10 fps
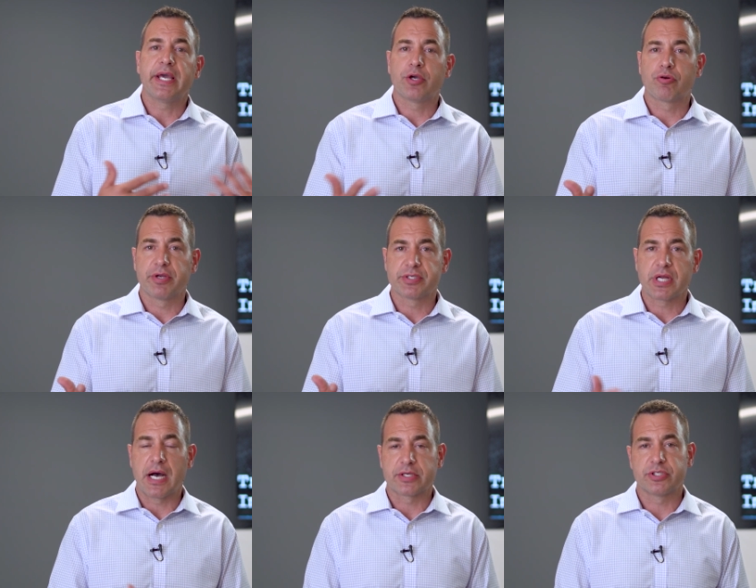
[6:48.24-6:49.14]
increased
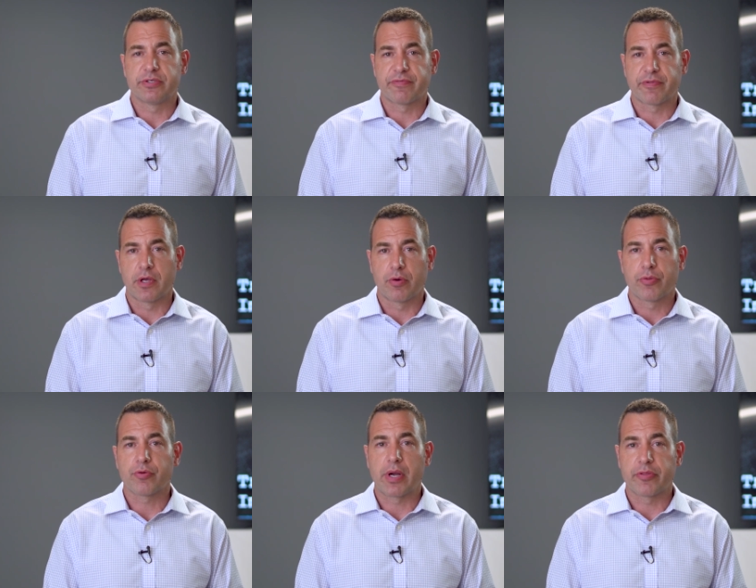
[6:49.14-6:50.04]
oxygen flow
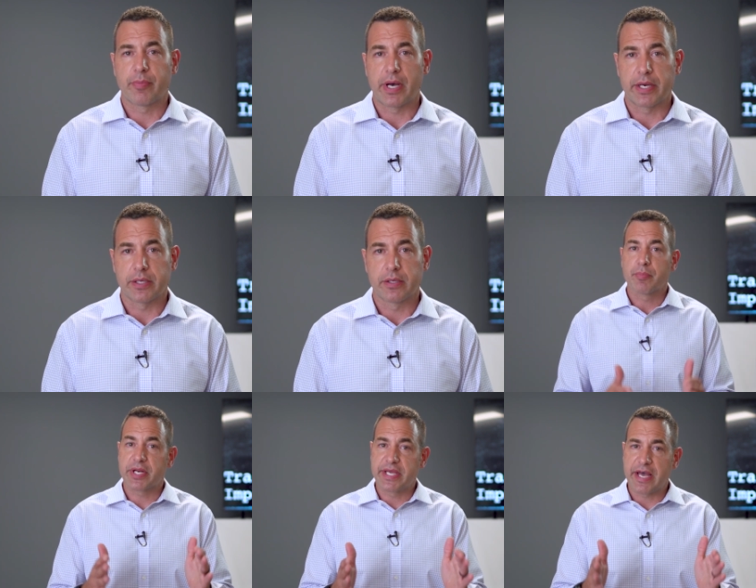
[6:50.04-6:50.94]
throughout the body.
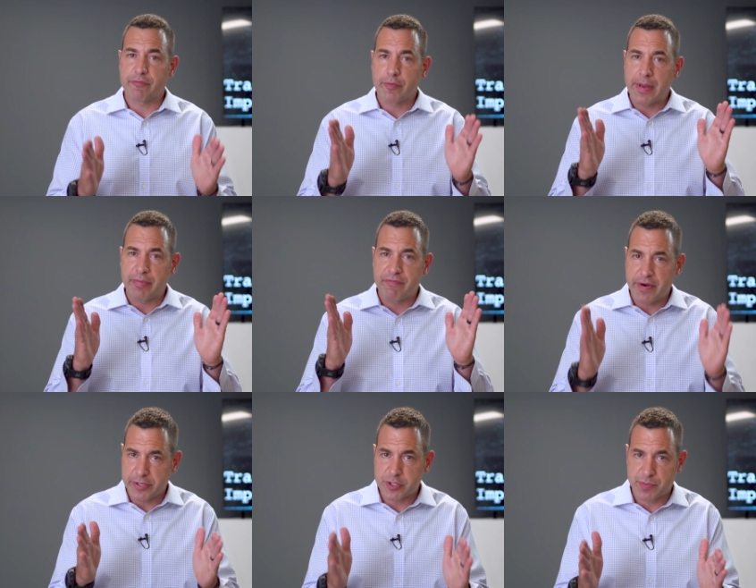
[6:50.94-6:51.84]
But again, remember
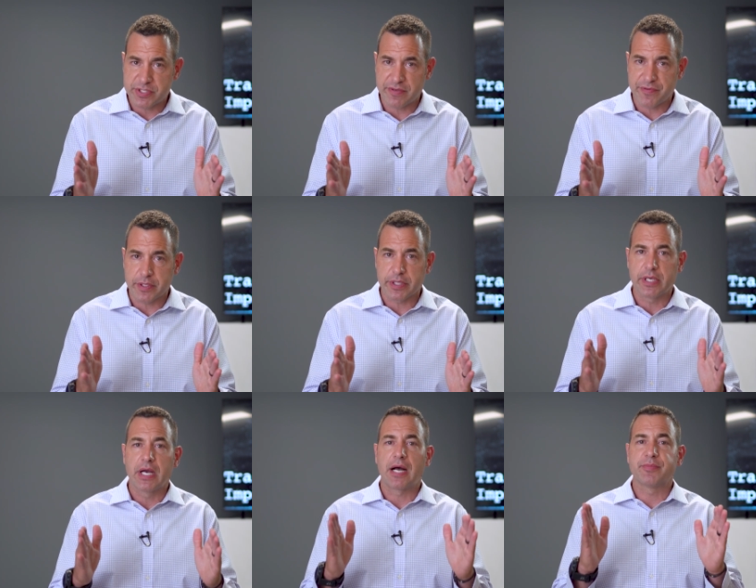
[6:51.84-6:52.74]
very specifically,
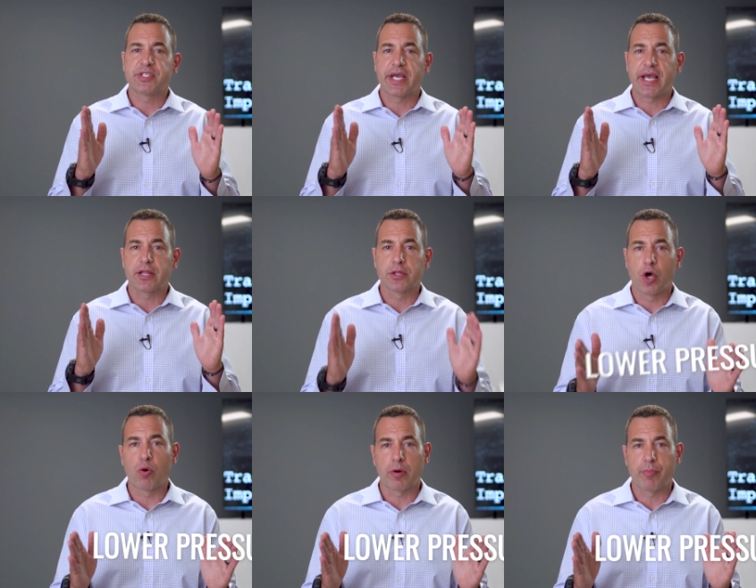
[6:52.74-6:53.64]
I'm saying at
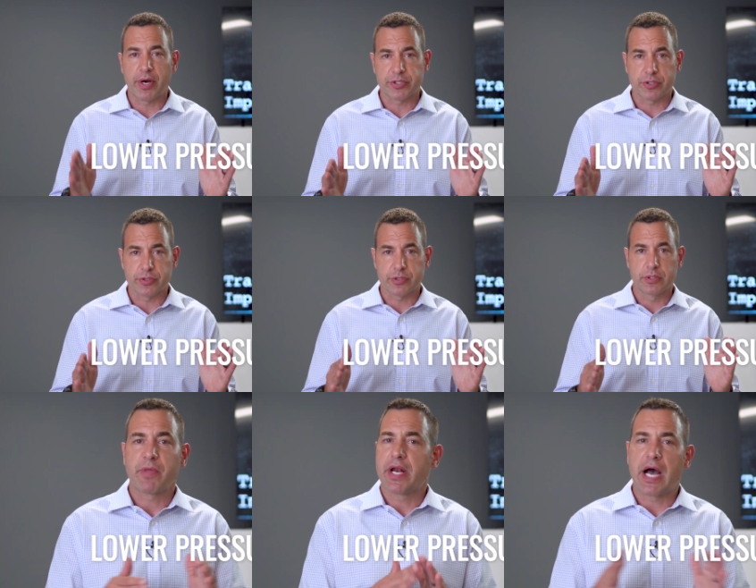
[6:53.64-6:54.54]
lower pressures.
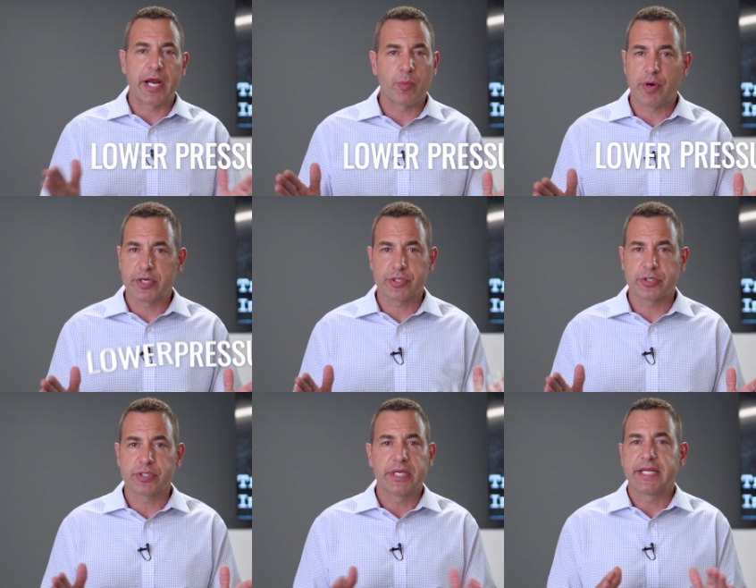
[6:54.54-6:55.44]
At higher
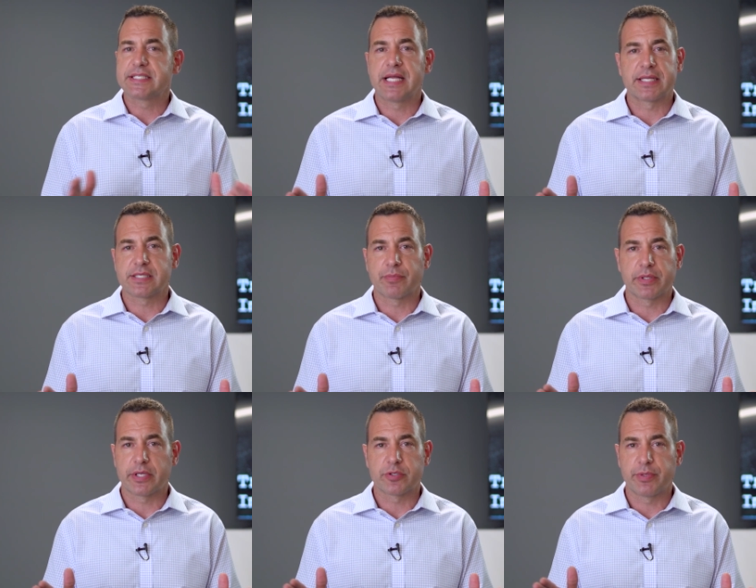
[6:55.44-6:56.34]
pressures, it's not
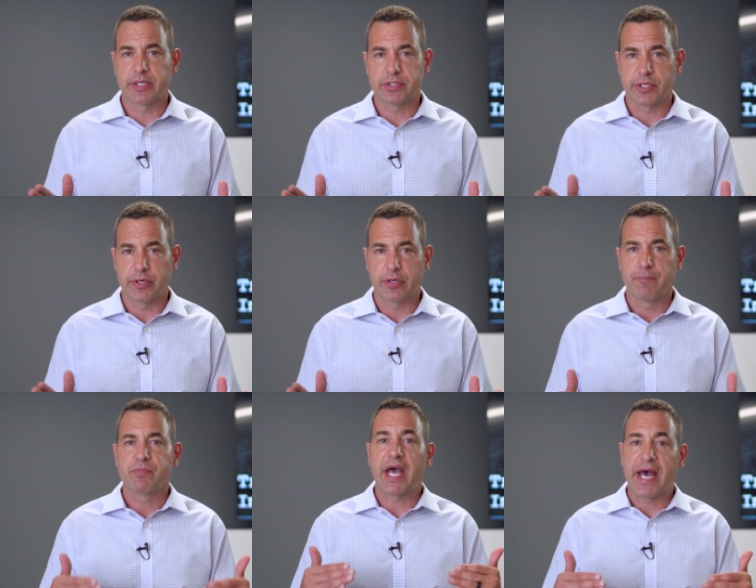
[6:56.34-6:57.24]
something that should be considered
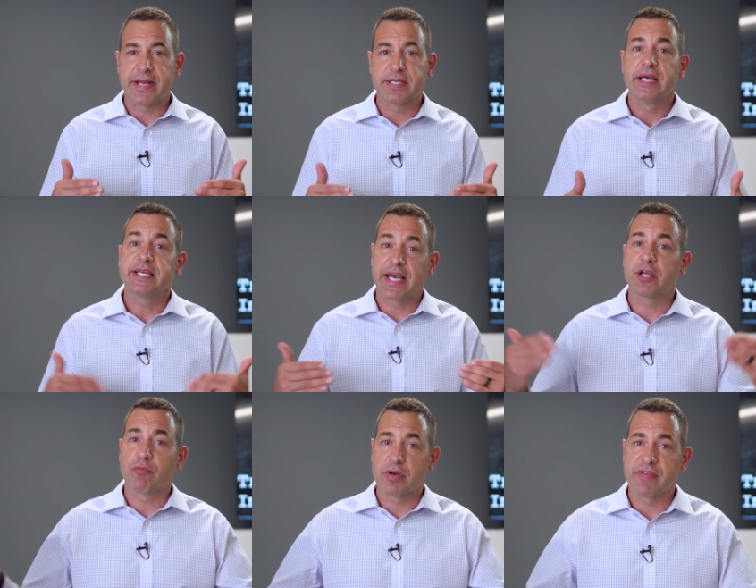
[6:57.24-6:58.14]
and
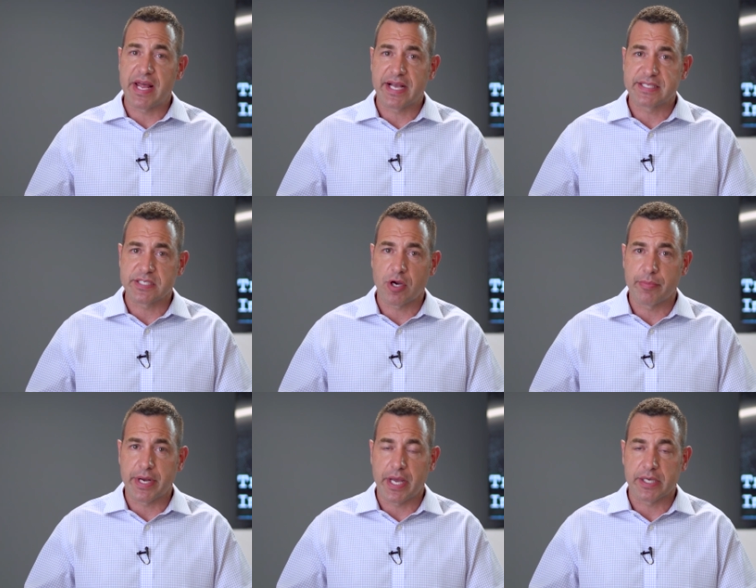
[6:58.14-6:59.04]
getting rid of that excess
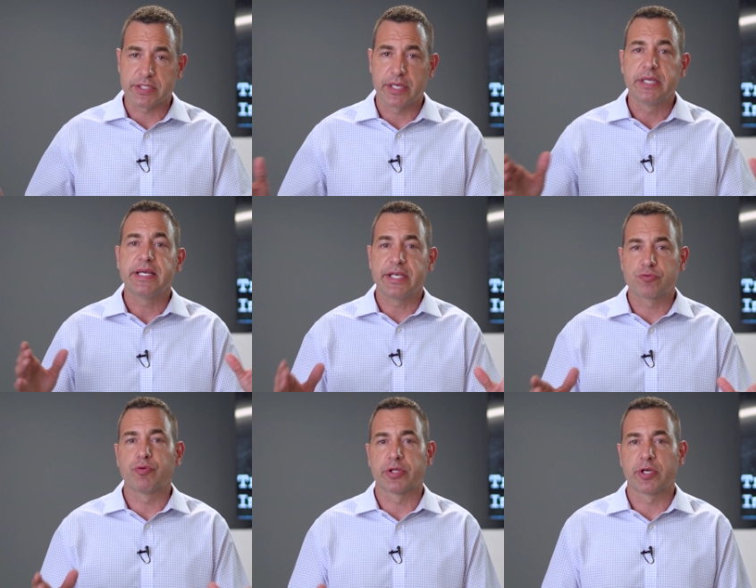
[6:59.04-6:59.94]
carbon dioxide
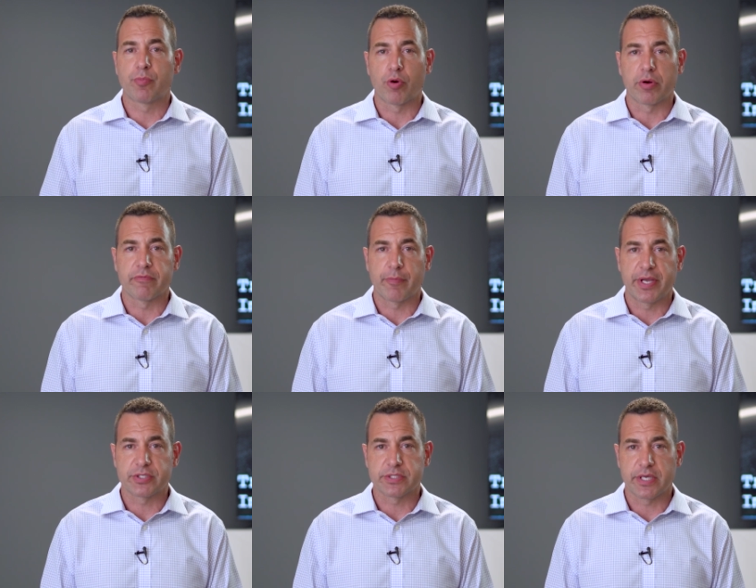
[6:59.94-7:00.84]
is really important for
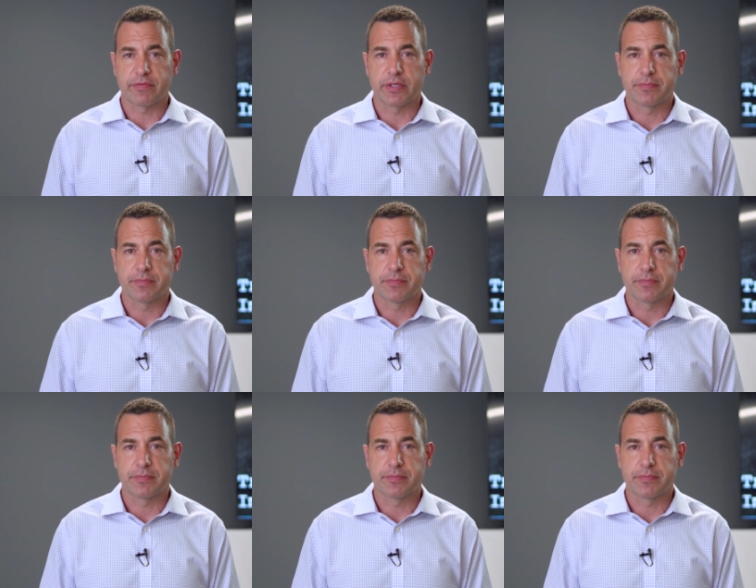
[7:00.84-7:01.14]
patient safety.